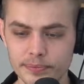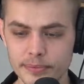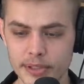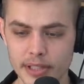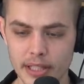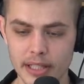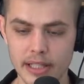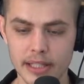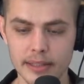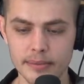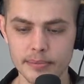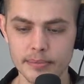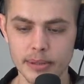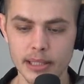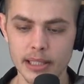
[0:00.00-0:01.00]
Just kidding.
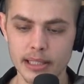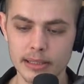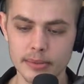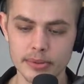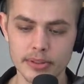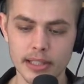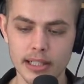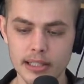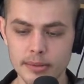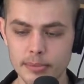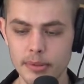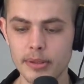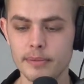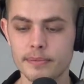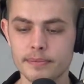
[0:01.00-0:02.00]
Probably not the most honest,
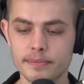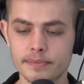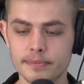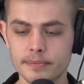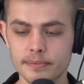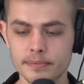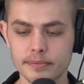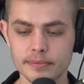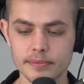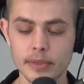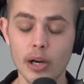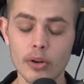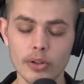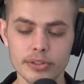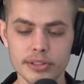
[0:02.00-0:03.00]
but
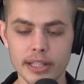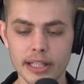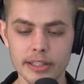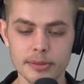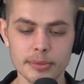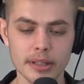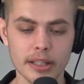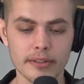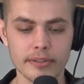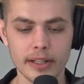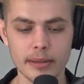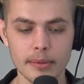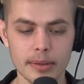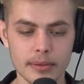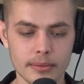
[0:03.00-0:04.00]
I would also hate to be like
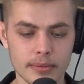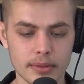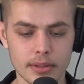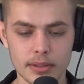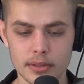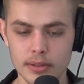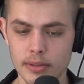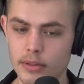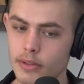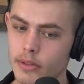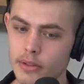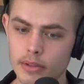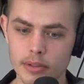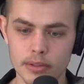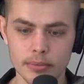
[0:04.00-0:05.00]
family.
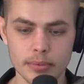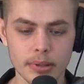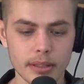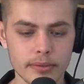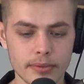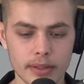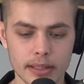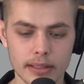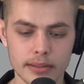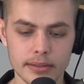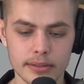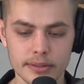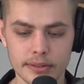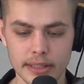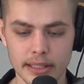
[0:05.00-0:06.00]
Probably fucking
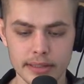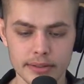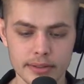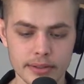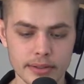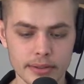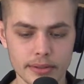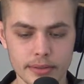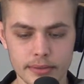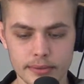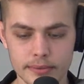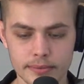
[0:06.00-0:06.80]
disaster, dude.